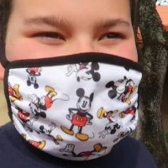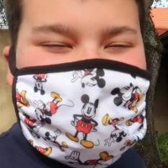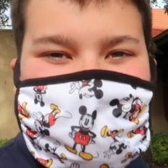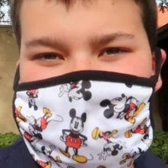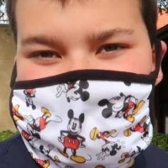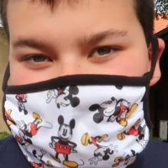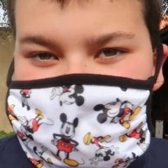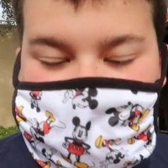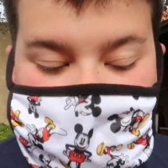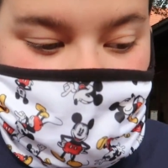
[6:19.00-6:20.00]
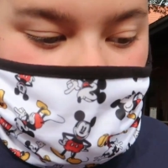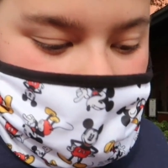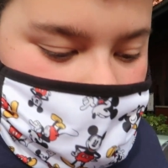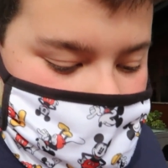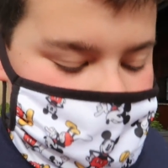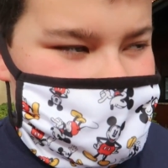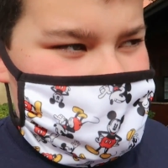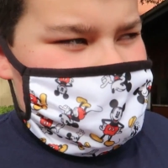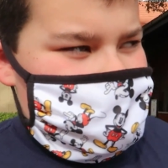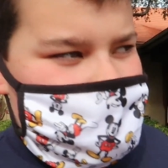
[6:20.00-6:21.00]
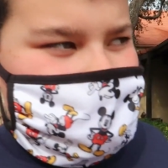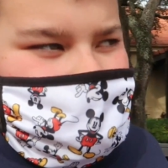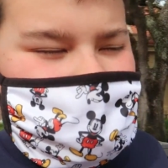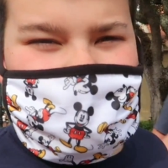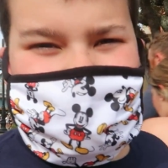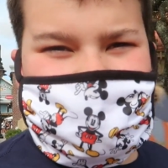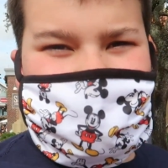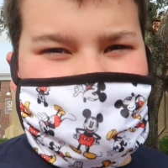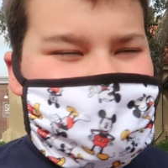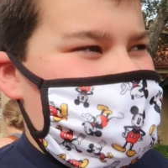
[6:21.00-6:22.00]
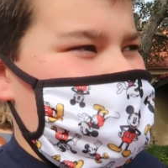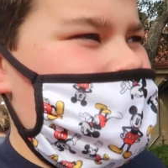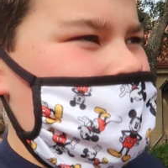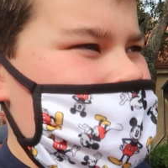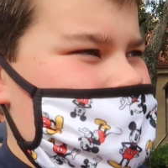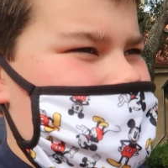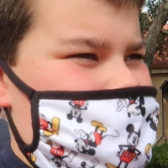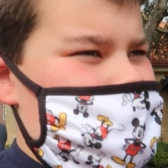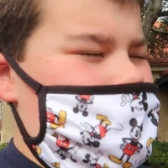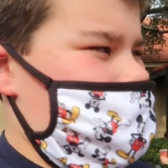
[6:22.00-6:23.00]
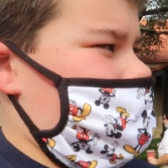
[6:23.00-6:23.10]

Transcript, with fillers: him. So we're going to taste our cookies as well